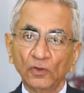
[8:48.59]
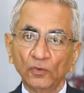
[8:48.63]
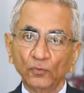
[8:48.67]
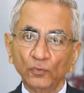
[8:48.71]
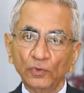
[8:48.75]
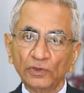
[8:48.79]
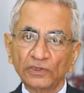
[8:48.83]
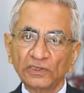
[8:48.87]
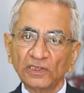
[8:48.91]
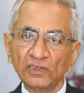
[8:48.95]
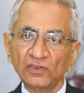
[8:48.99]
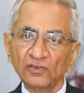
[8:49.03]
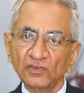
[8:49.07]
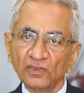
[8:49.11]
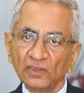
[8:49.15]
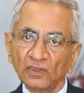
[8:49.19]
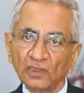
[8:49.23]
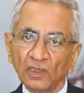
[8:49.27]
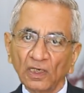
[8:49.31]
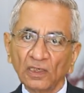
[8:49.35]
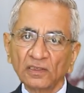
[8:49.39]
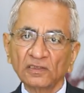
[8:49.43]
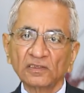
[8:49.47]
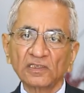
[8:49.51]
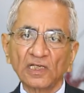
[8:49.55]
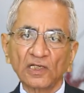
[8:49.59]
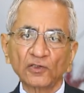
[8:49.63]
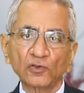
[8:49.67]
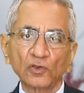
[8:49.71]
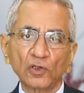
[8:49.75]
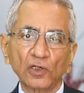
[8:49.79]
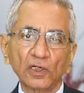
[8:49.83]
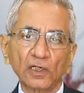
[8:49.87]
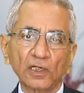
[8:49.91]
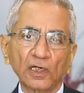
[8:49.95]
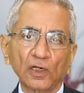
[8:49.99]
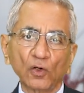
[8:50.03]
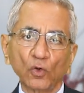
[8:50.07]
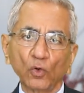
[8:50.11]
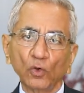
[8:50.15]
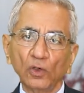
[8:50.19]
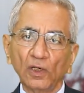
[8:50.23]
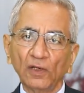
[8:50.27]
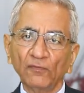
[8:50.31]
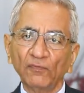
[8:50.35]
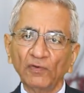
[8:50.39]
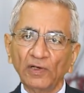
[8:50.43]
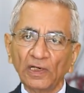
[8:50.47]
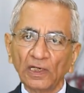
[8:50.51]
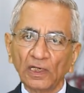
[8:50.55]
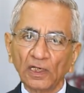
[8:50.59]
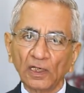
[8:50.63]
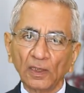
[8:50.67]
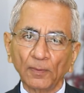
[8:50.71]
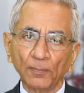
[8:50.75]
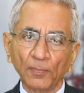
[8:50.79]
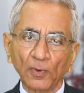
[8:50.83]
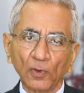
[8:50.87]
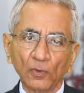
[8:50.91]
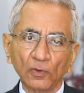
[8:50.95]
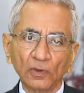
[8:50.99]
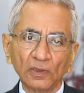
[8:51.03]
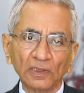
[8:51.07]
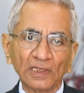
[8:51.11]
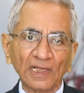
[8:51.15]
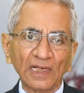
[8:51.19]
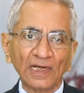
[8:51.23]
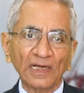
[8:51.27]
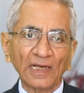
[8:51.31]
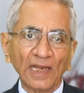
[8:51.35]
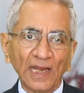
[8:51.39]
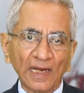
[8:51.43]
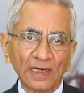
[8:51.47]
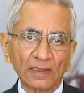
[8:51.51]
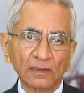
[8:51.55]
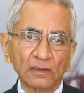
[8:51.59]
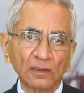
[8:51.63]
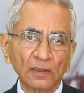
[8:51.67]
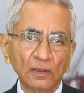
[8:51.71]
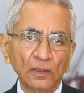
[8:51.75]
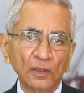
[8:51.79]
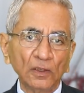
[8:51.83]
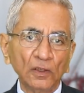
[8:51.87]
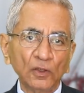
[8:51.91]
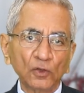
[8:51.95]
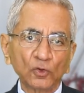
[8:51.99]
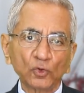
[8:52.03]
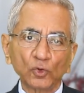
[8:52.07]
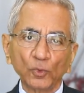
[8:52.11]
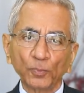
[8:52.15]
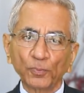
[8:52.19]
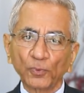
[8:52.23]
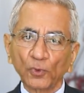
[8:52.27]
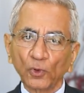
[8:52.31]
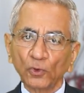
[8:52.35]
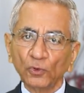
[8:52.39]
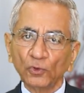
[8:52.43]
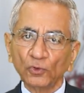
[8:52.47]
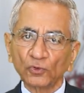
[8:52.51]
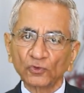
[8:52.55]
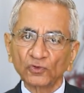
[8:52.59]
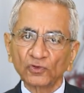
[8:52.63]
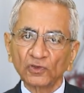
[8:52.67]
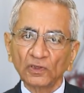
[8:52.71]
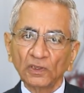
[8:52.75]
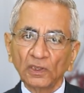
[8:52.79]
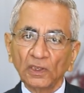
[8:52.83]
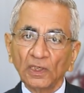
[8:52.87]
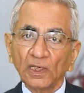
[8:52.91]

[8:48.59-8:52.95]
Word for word: which is unsaturated olefinic compound, they react to produce